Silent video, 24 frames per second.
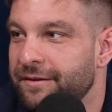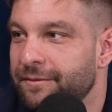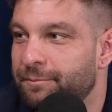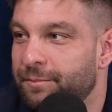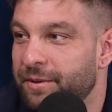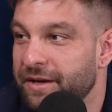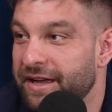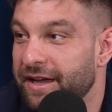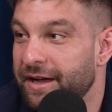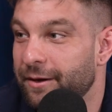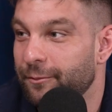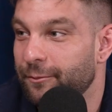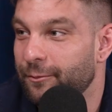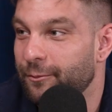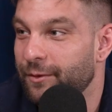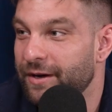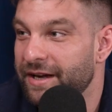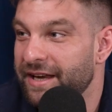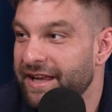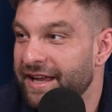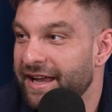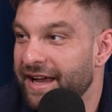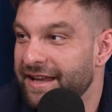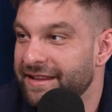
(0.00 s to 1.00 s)
But yeah,
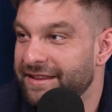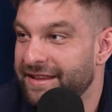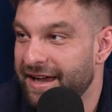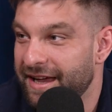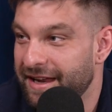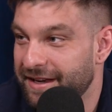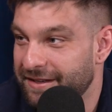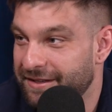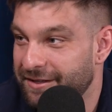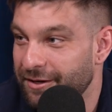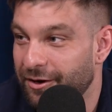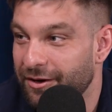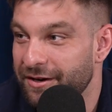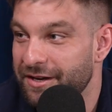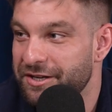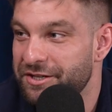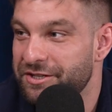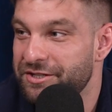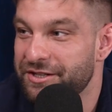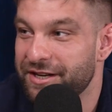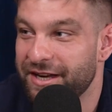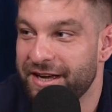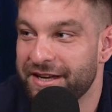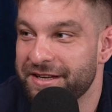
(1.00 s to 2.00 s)
when he had that on his
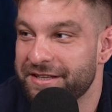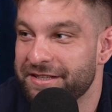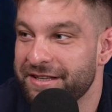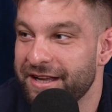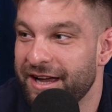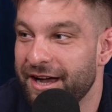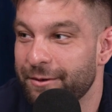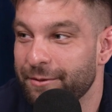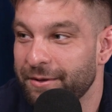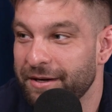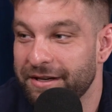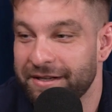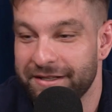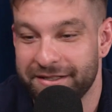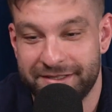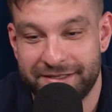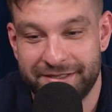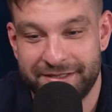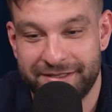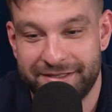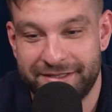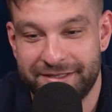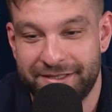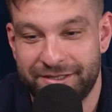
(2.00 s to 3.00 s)
chest, I went,
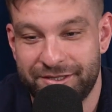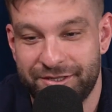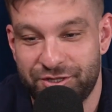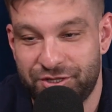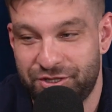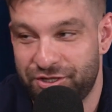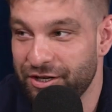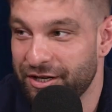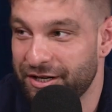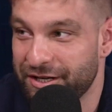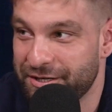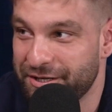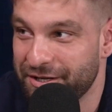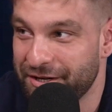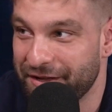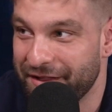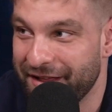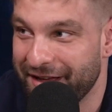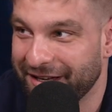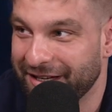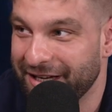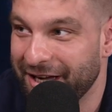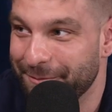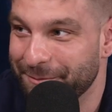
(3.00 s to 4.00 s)
should have saw
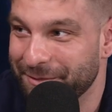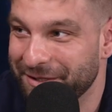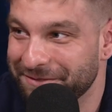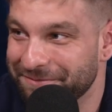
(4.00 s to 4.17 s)
that coming.